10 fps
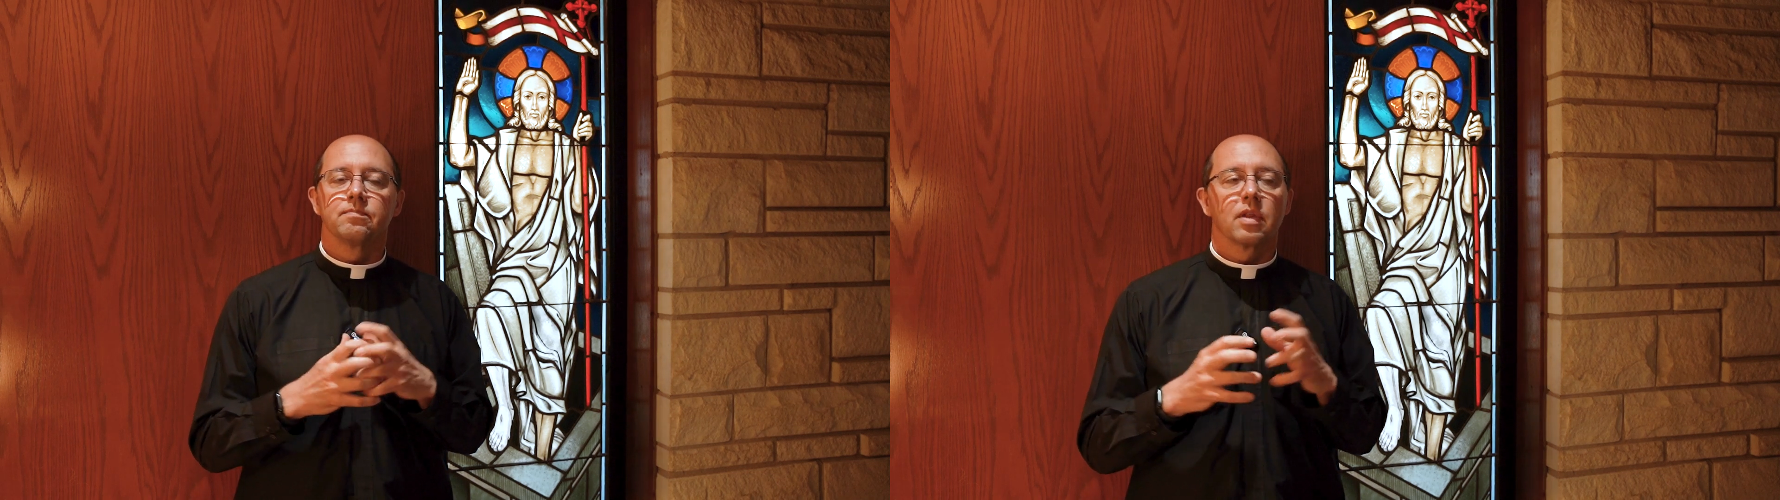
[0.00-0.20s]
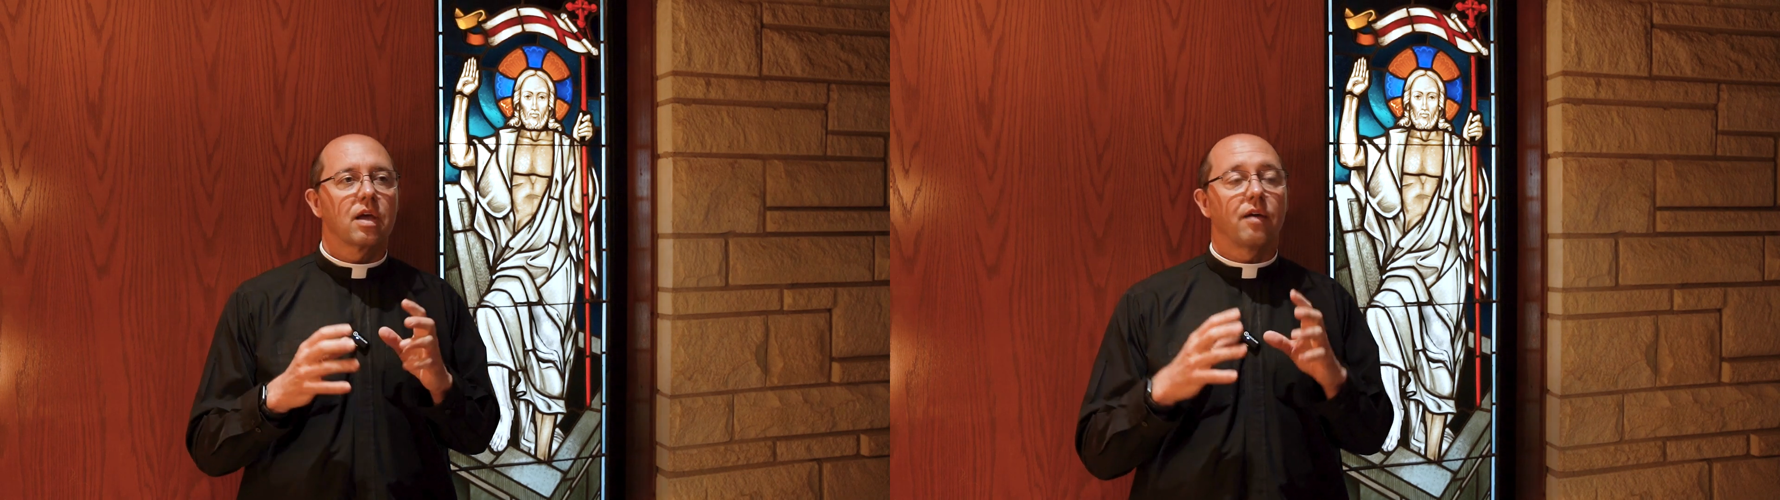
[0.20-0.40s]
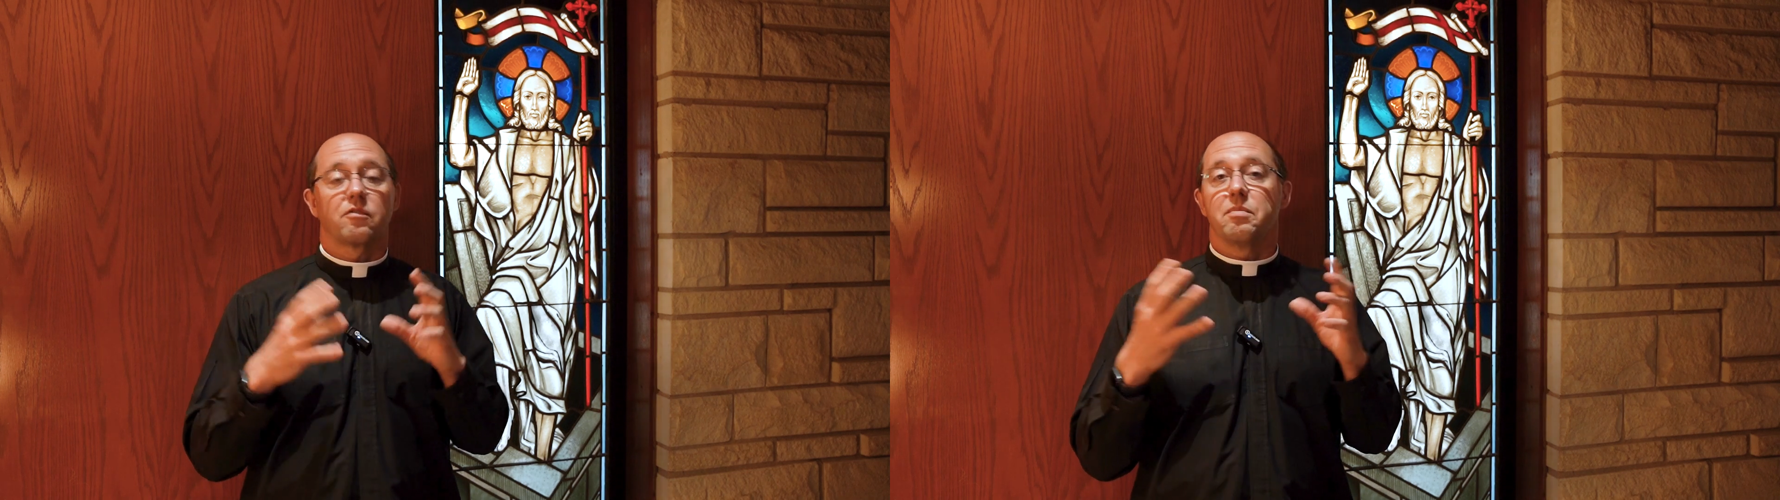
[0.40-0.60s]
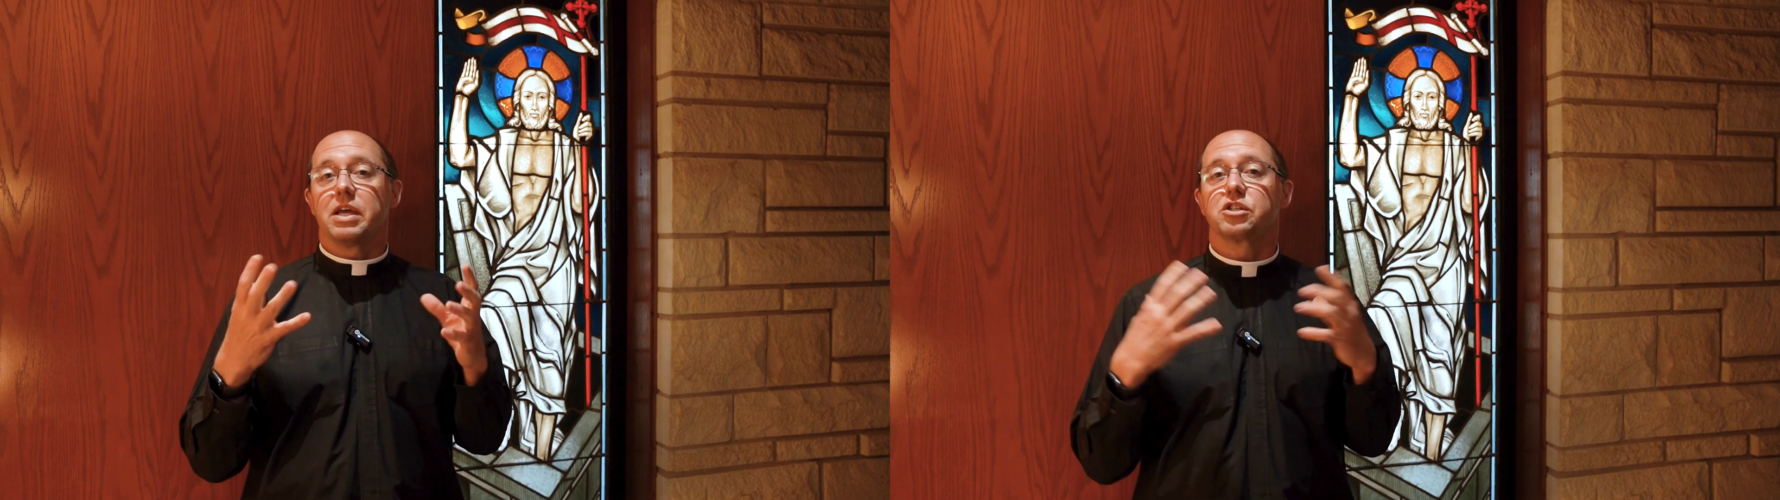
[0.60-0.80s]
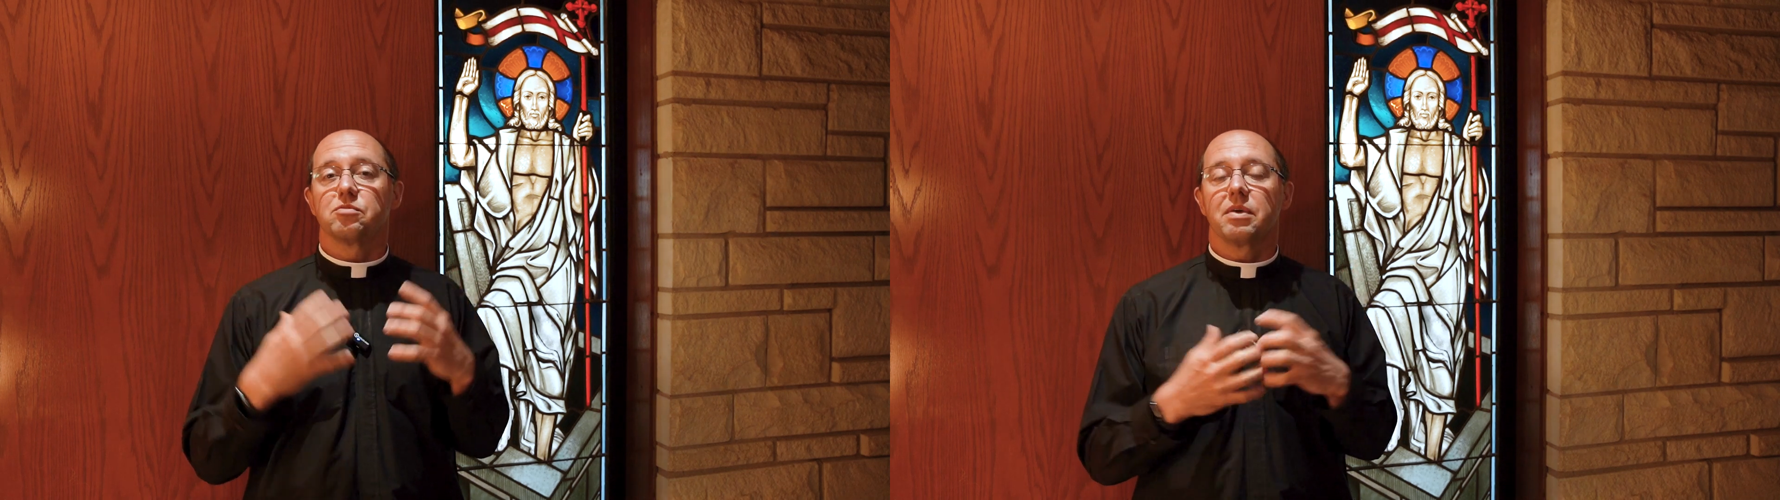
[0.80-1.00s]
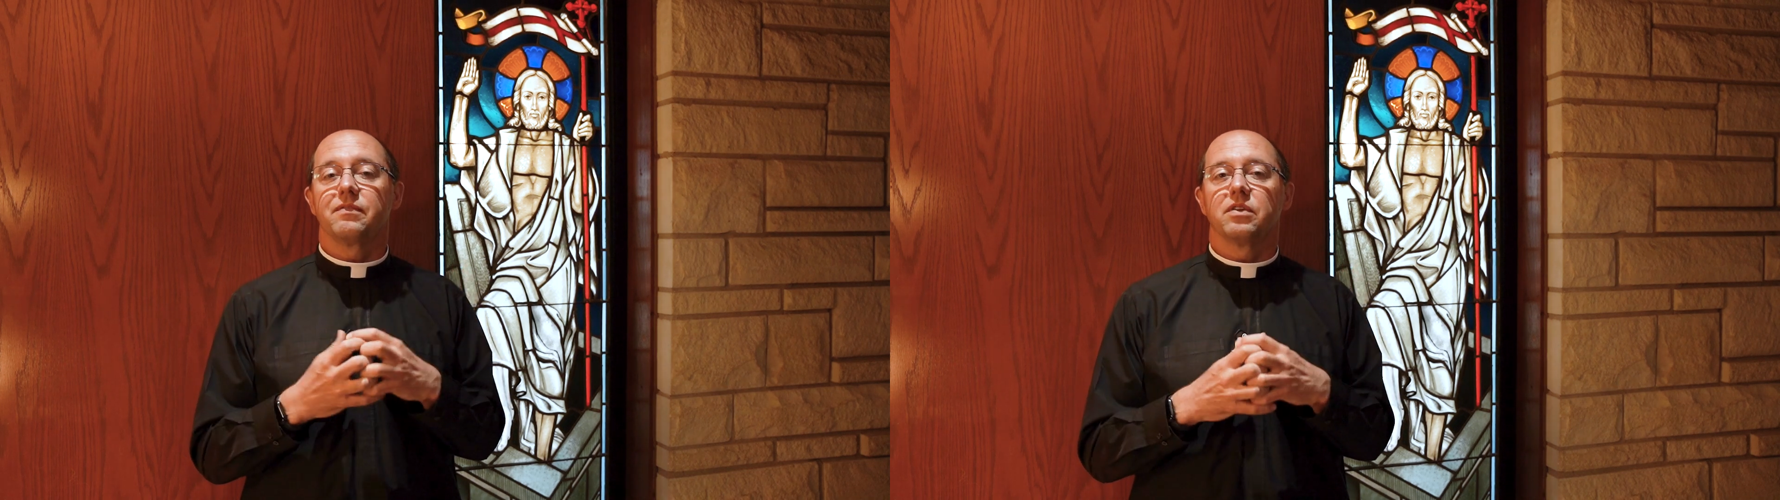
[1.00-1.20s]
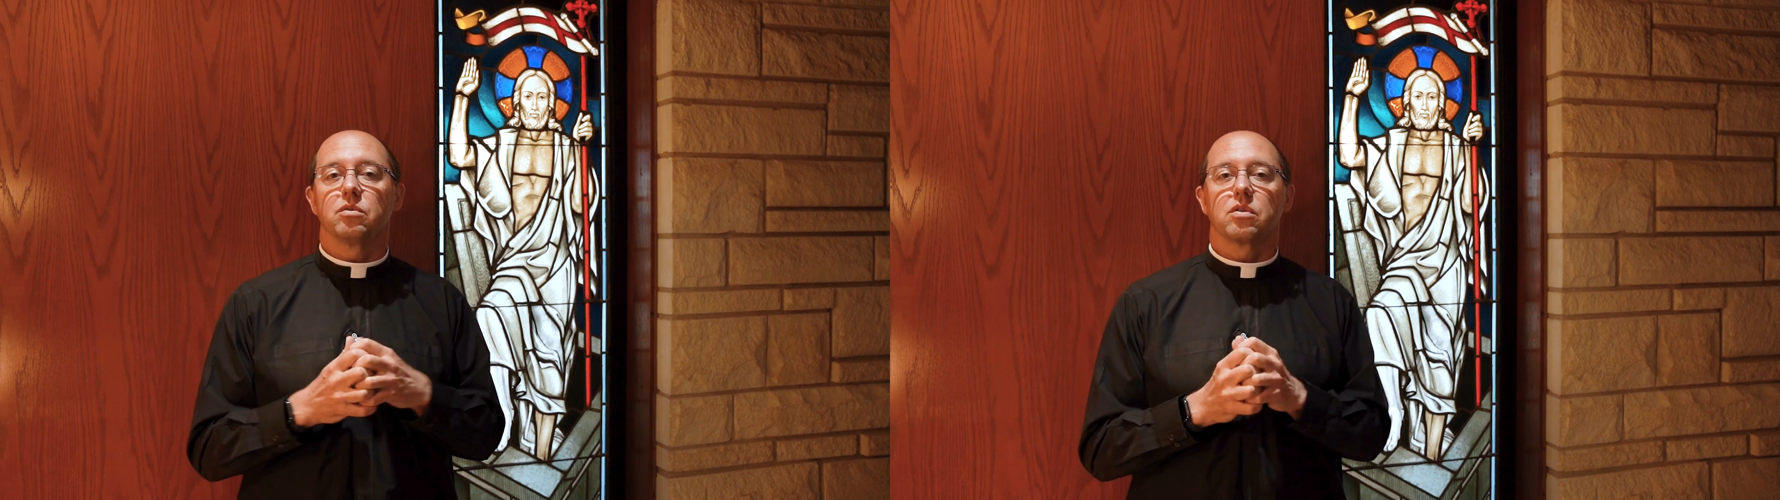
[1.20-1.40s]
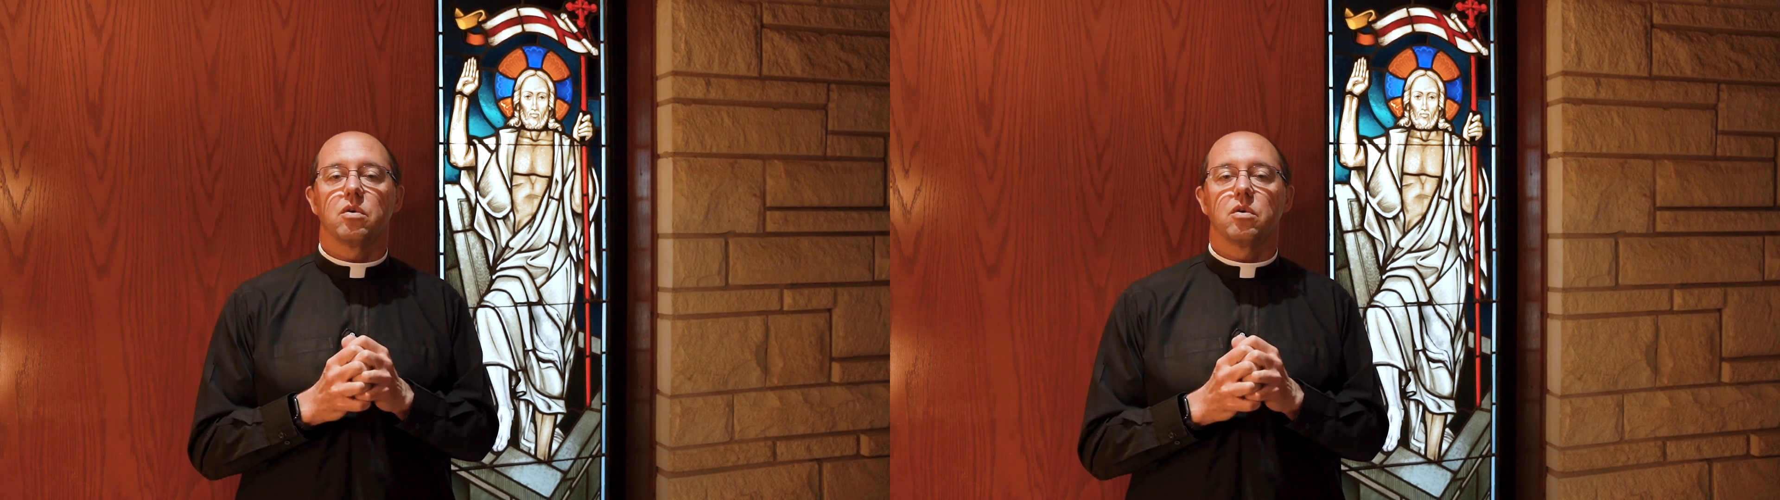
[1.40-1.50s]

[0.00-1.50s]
confirmation, being filled with